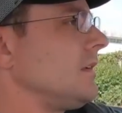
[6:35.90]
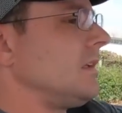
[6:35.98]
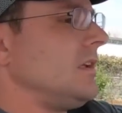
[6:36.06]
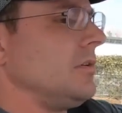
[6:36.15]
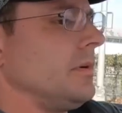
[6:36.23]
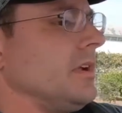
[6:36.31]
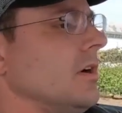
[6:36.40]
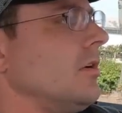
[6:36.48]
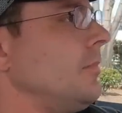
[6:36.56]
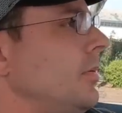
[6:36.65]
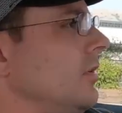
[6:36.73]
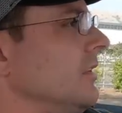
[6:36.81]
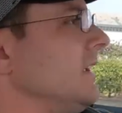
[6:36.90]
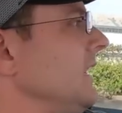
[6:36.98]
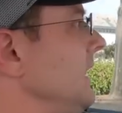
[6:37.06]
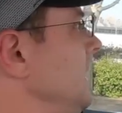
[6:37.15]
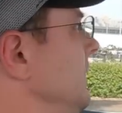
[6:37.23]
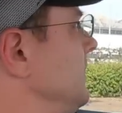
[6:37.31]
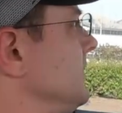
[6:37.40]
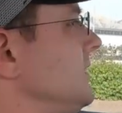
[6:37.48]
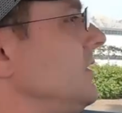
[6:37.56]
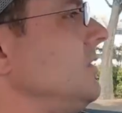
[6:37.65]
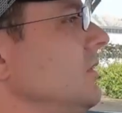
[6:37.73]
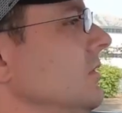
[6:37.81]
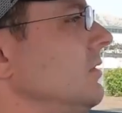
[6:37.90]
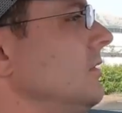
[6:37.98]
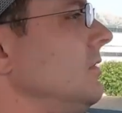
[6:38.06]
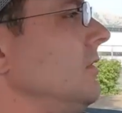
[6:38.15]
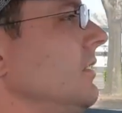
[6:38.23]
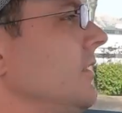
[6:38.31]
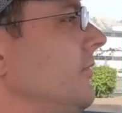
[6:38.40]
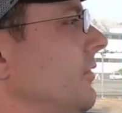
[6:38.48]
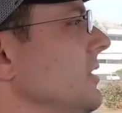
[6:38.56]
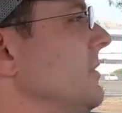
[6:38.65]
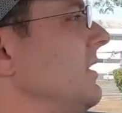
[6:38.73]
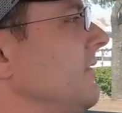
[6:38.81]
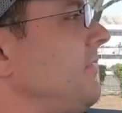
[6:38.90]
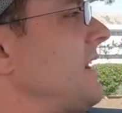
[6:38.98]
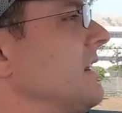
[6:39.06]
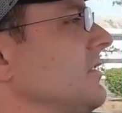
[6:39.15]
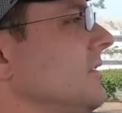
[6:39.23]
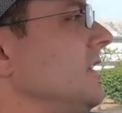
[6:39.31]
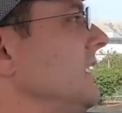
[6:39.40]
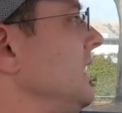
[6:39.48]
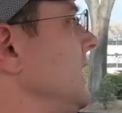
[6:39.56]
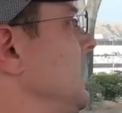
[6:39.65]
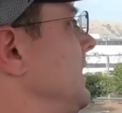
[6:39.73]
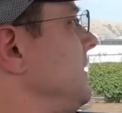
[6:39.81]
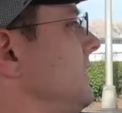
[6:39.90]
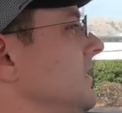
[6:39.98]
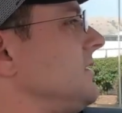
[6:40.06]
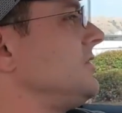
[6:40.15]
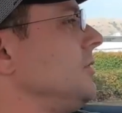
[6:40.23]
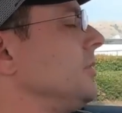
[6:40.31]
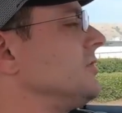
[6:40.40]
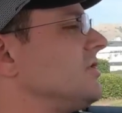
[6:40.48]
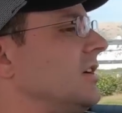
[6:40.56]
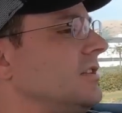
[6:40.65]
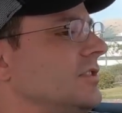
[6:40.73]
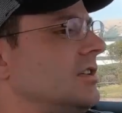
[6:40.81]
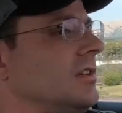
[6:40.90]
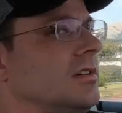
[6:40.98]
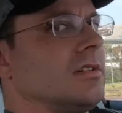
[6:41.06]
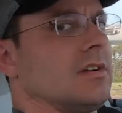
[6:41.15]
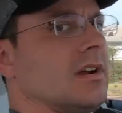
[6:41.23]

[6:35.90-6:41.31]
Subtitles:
Here we go, pulling into the Fremont factory and the supercharger.